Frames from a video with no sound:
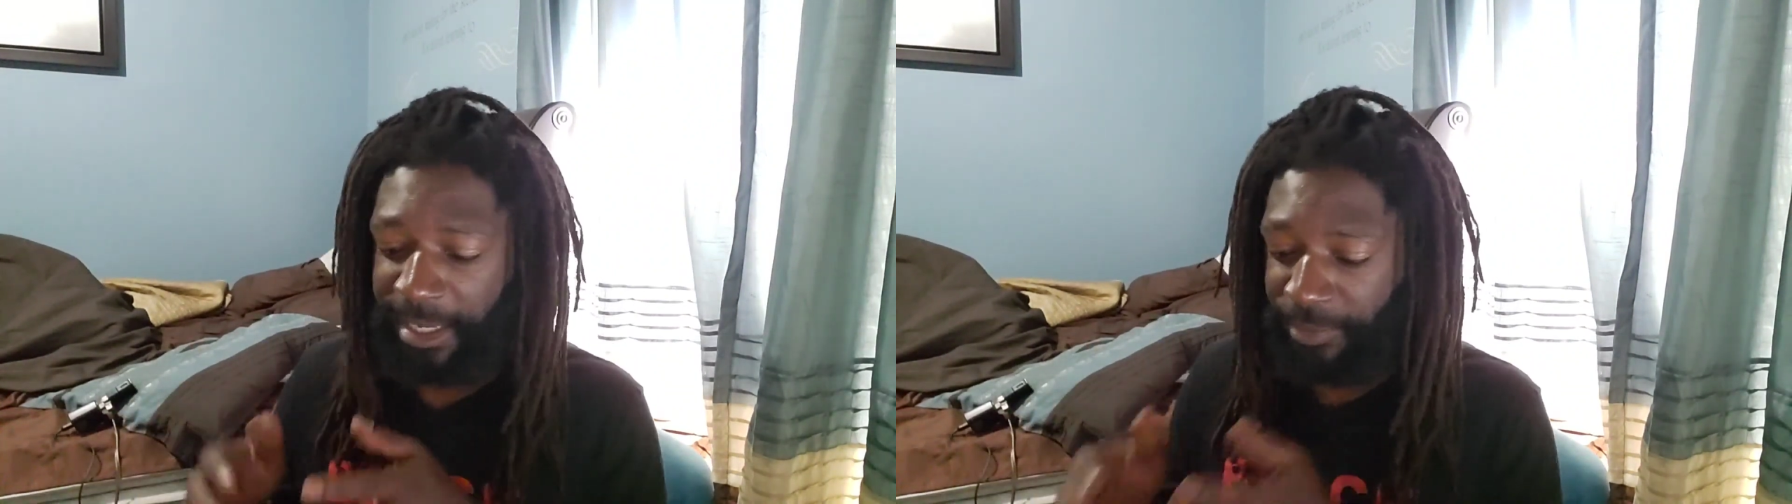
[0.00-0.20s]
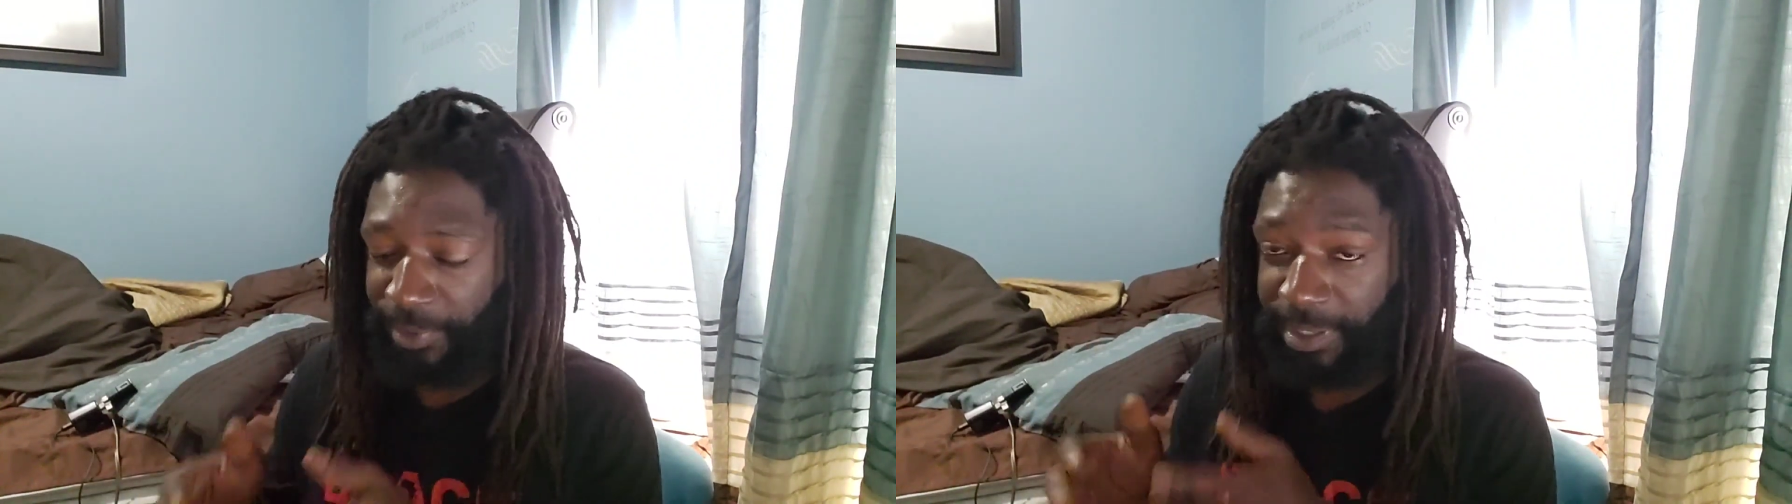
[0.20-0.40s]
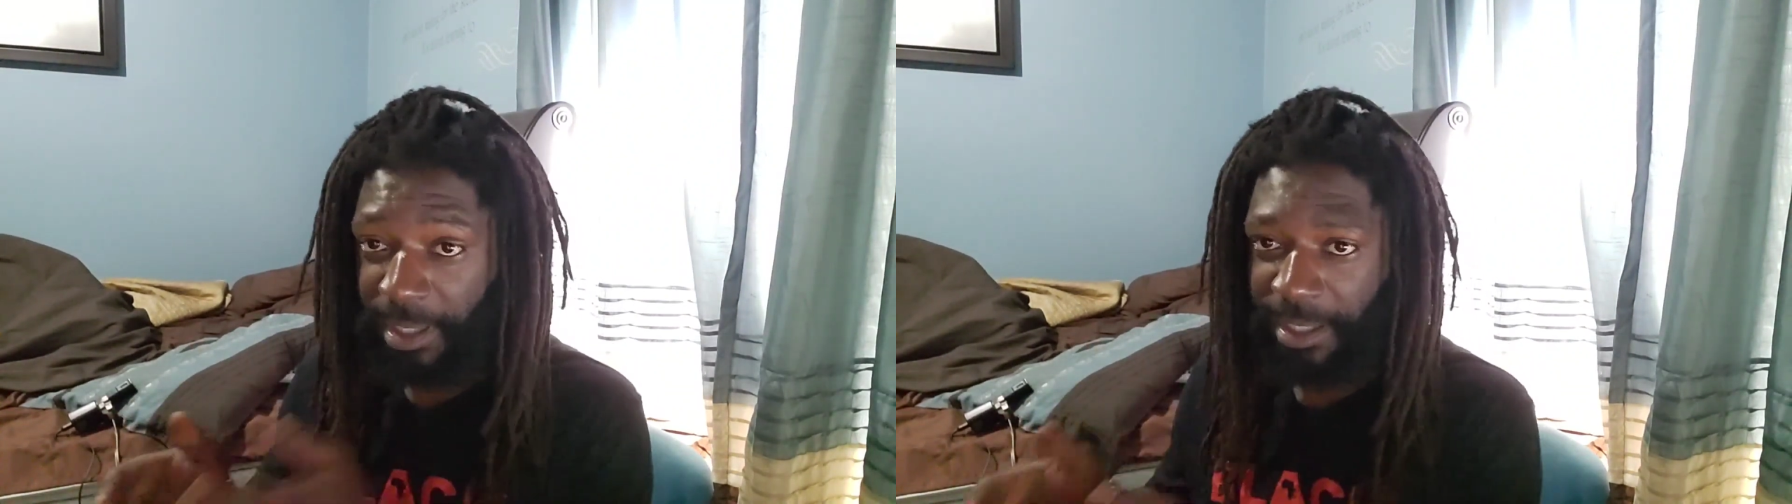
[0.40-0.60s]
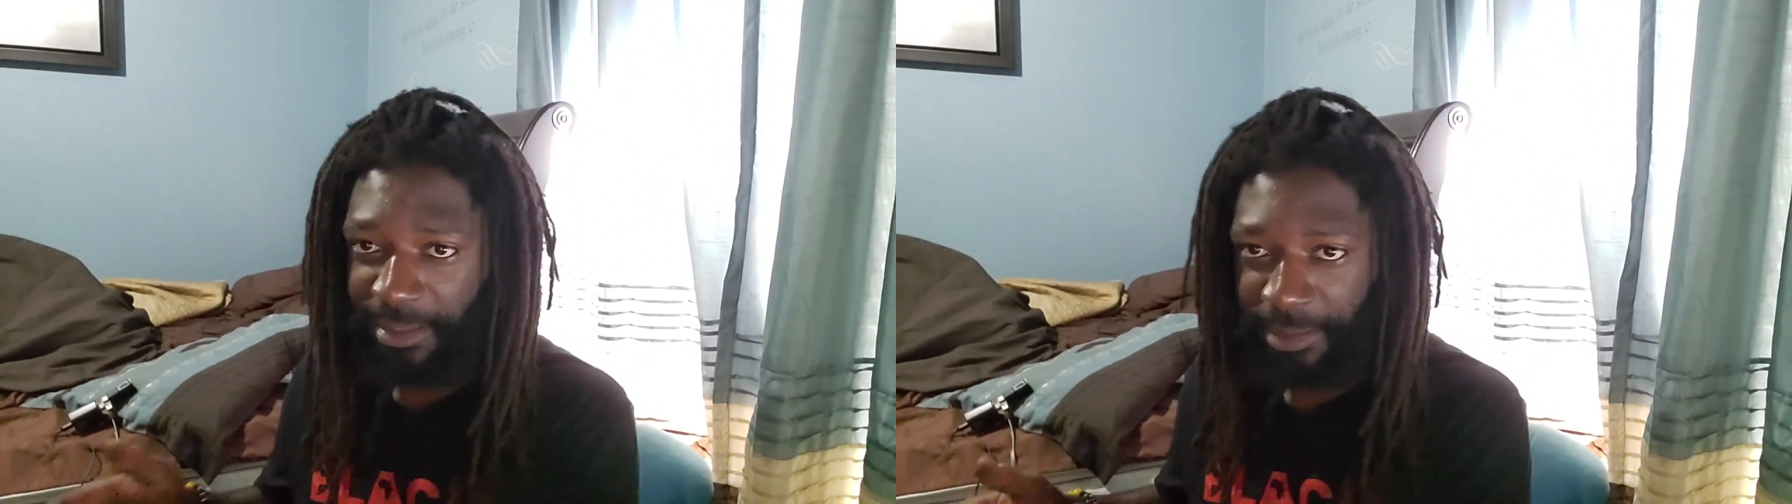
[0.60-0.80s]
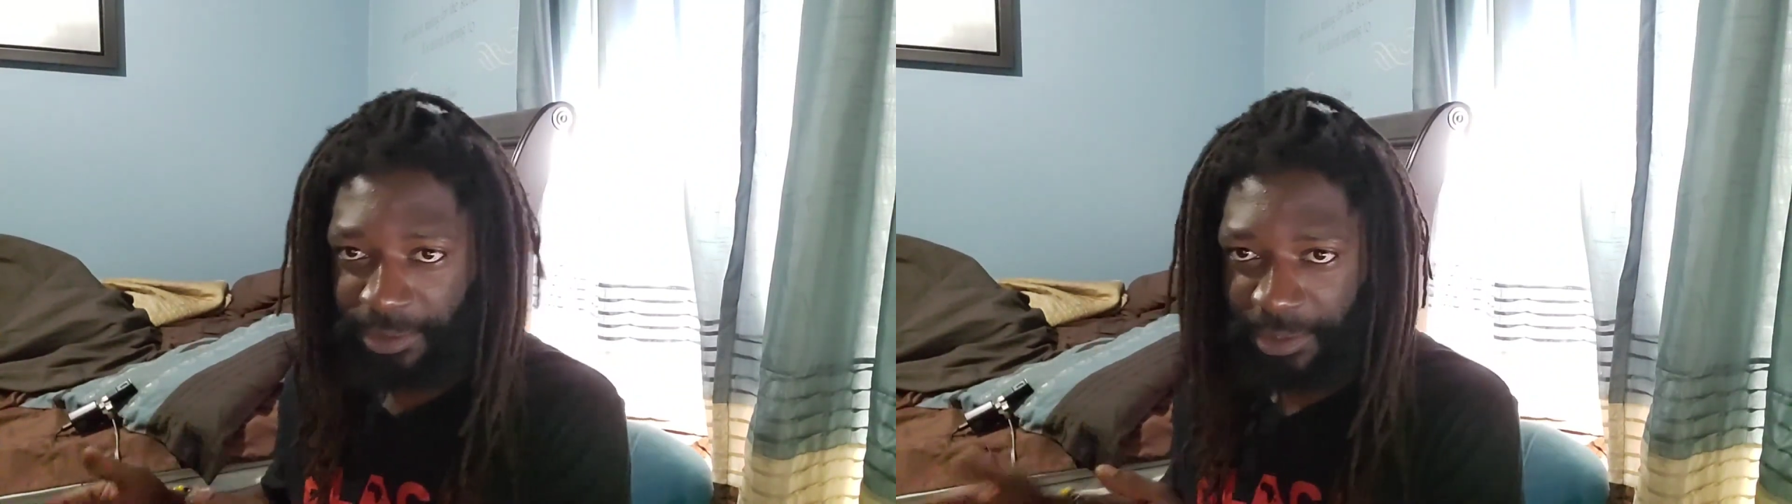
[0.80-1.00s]
as what the
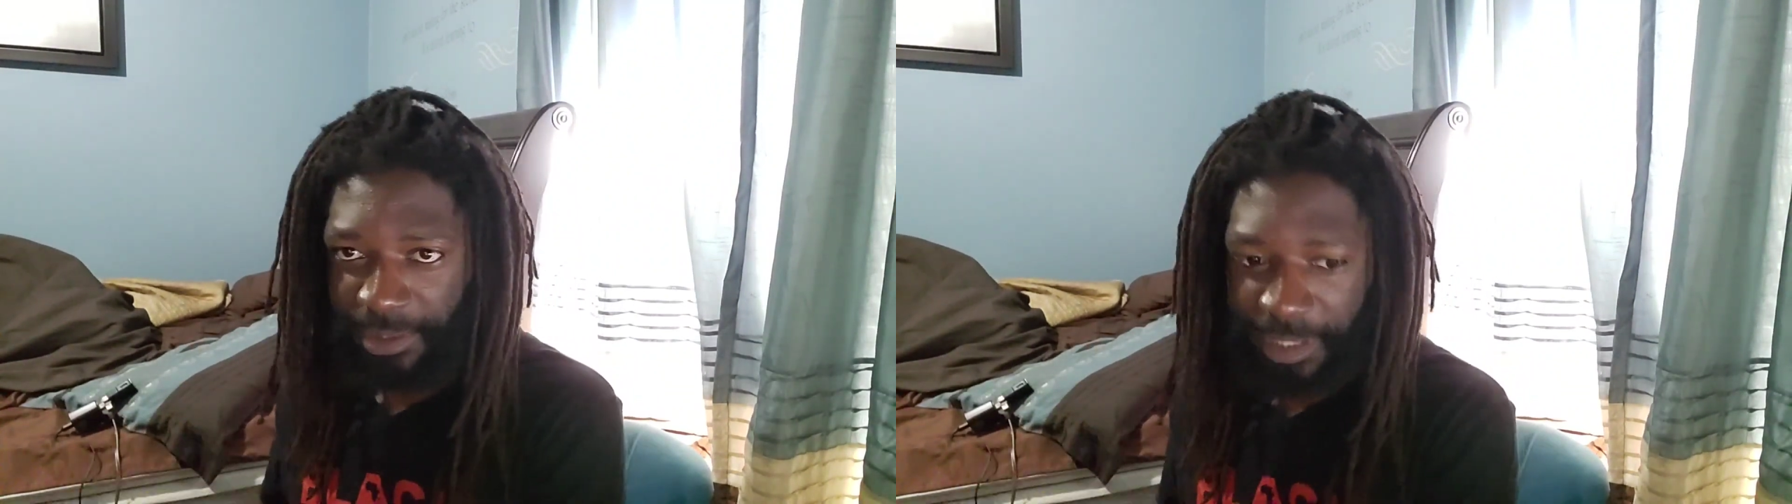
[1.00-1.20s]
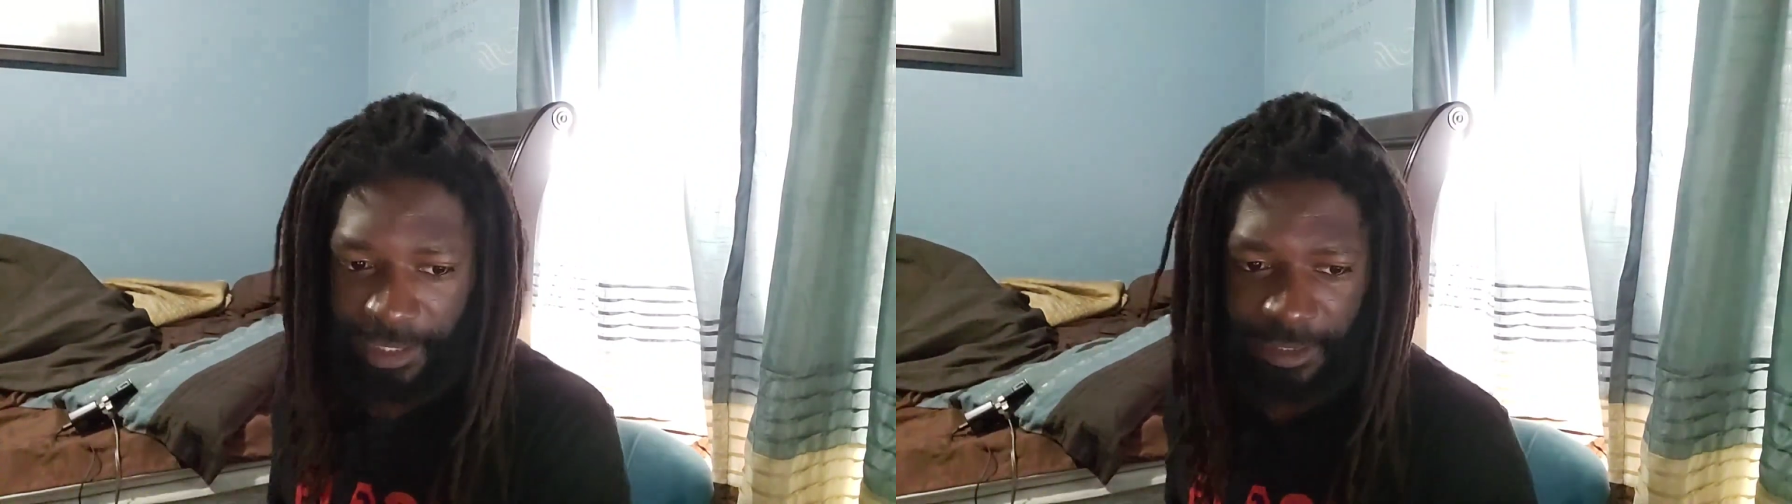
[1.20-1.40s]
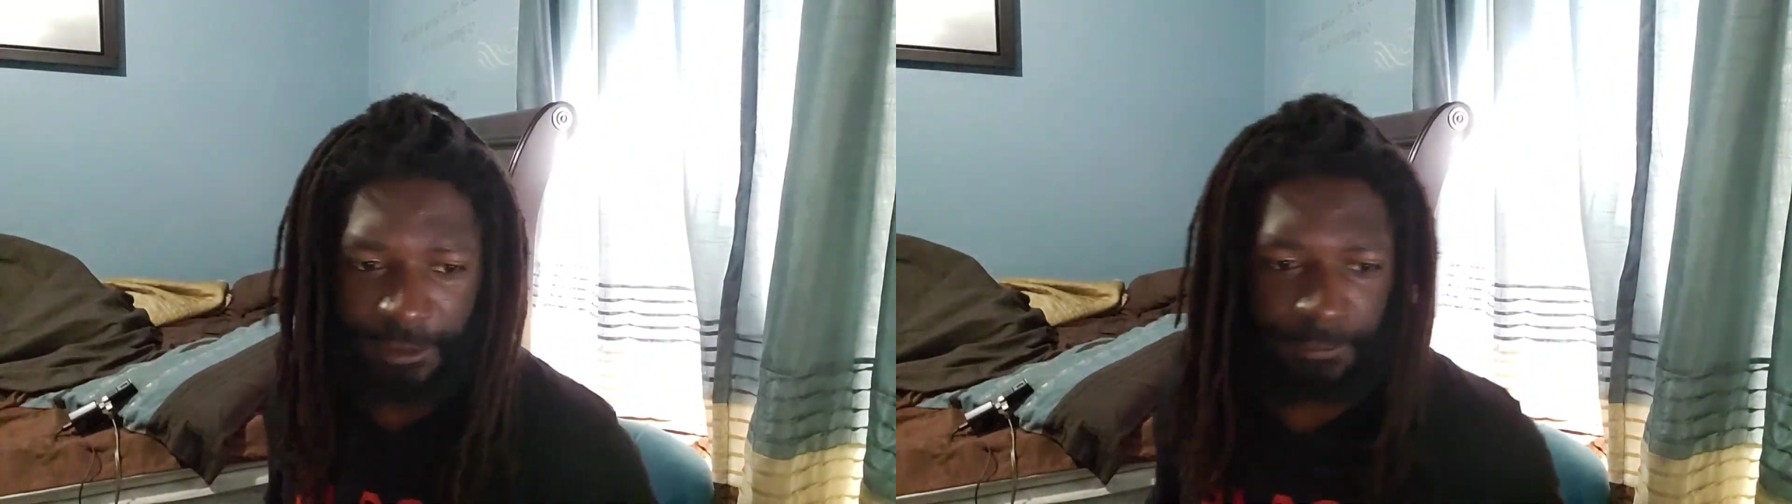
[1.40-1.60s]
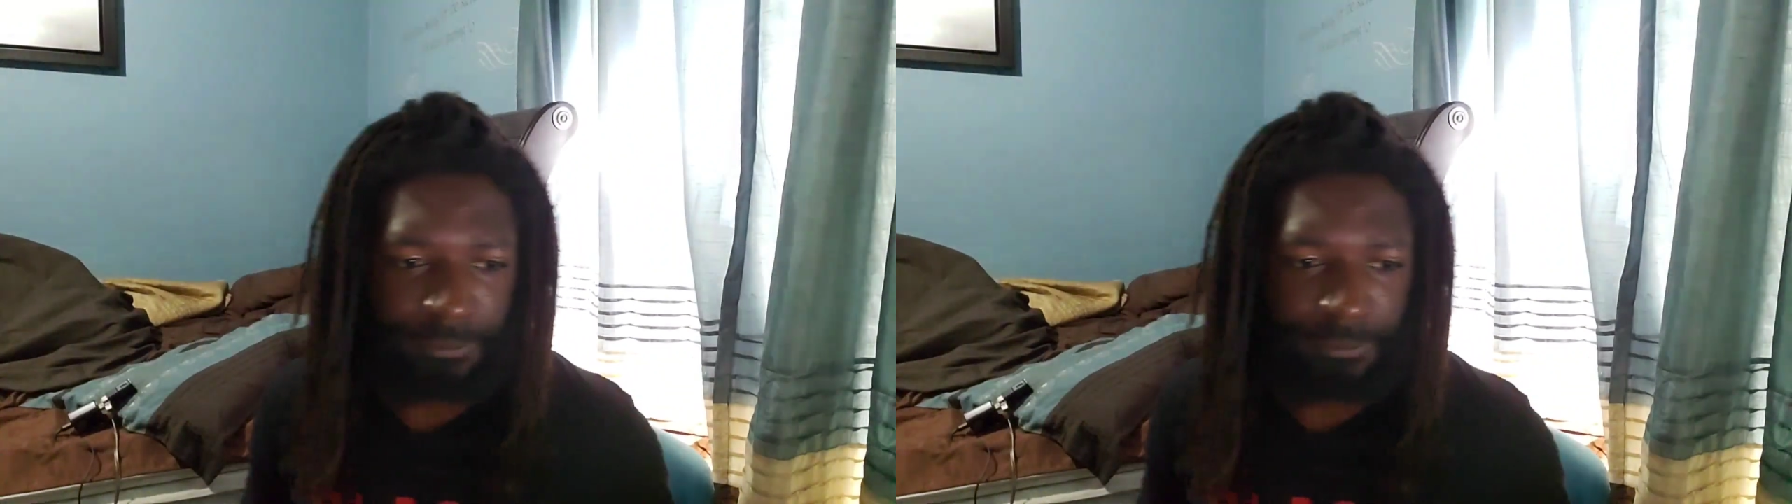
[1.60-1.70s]
Constitution says.